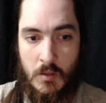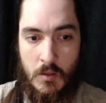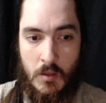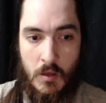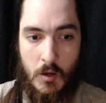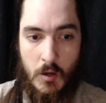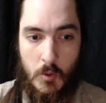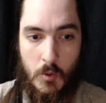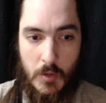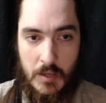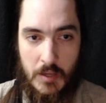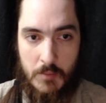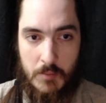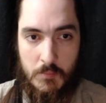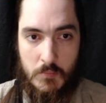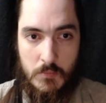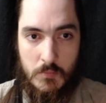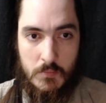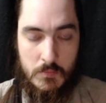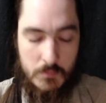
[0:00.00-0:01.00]
Okay?
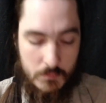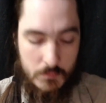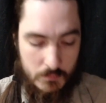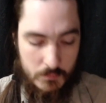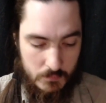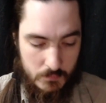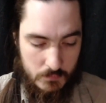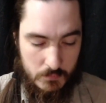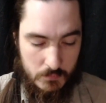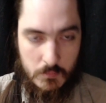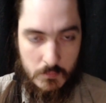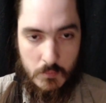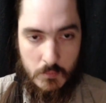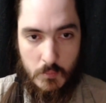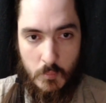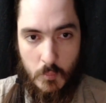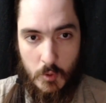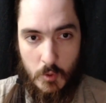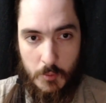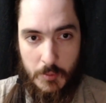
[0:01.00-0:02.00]

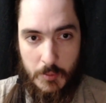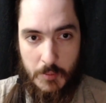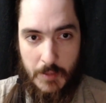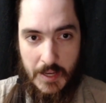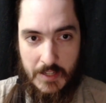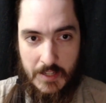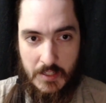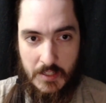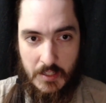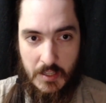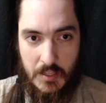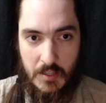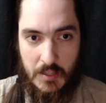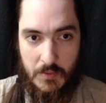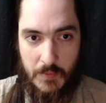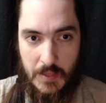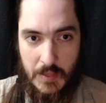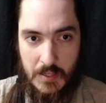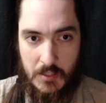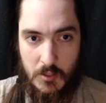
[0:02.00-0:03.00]
We'll be back again.
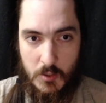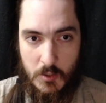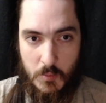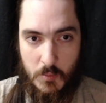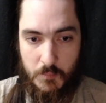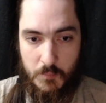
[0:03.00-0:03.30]
Thank you.